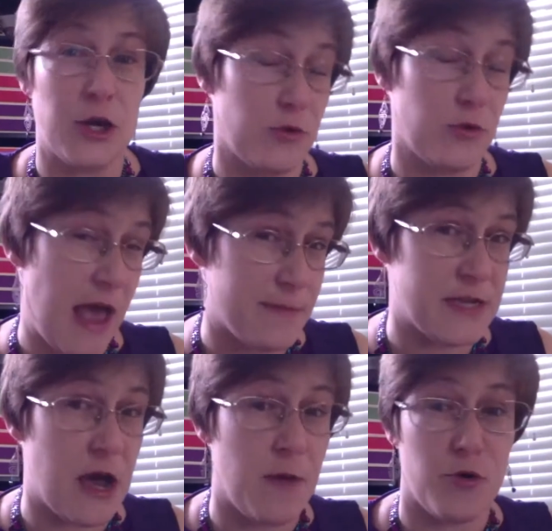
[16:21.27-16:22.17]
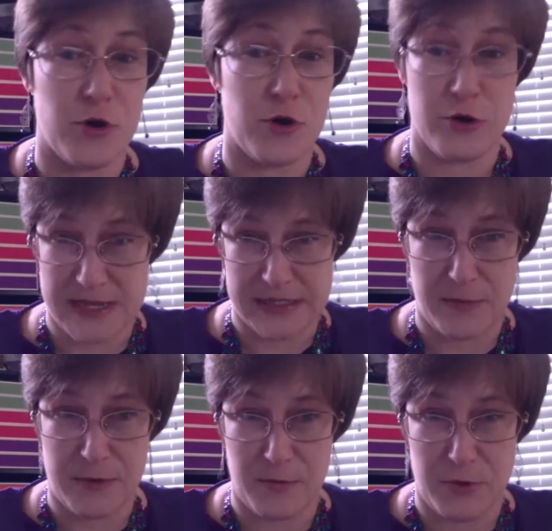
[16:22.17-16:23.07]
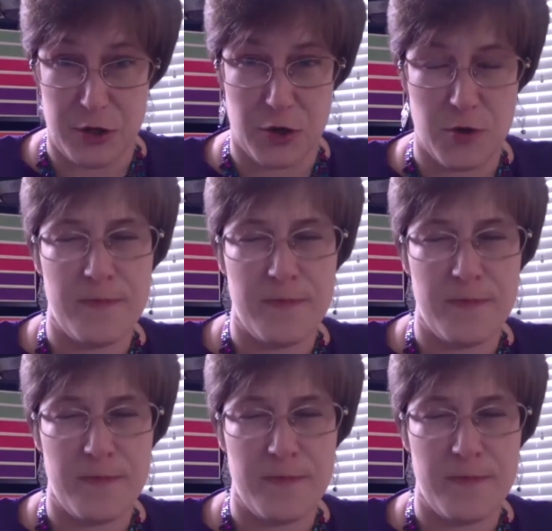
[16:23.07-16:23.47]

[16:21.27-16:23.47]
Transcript: your laptop, or your desktop computer.